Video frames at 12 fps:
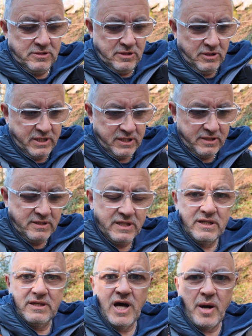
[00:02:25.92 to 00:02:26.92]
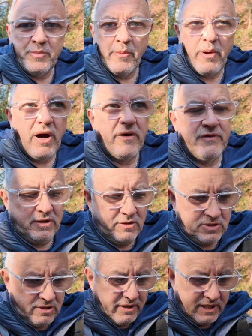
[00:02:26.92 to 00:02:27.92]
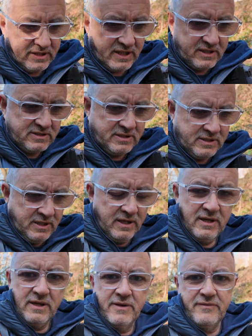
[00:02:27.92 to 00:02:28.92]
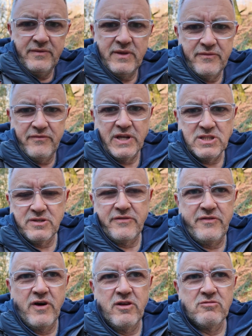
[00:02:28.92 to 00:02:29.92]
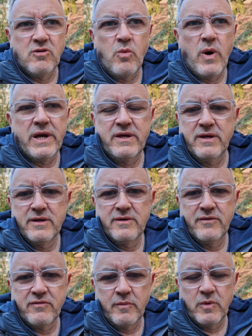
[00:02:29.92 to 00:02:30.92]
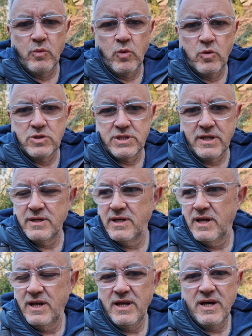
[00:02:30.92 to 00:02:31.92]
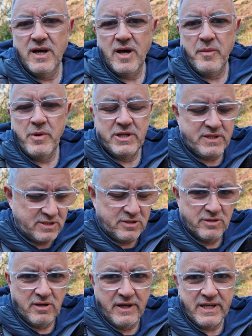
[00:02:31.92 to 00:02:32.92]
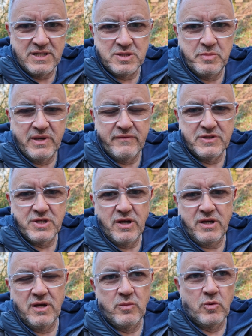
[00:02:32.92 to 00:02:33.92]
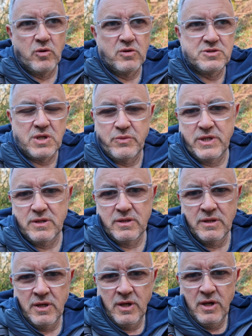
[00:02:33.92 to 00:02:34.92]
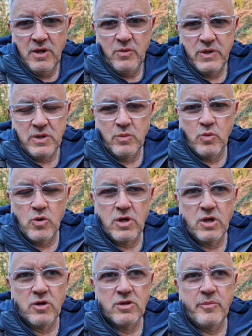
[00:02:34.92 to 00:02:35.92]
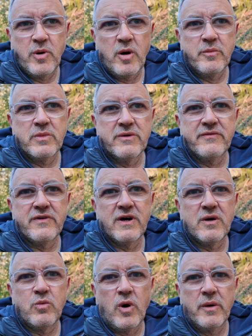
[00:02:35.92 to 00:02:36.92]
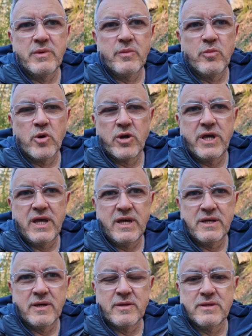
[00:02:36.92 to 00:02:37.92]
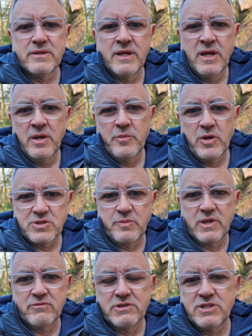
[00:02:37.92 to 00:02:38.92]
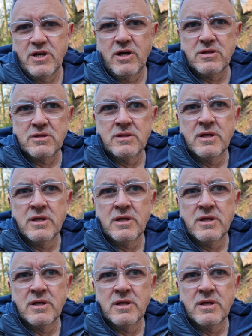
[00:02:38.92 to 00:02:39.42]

Looking at the upper path, it looks like it does venture further away from the water, but it does look like it's a bit of a circular walk, so we can walk along the bottom of Wyming Brook here and possibly return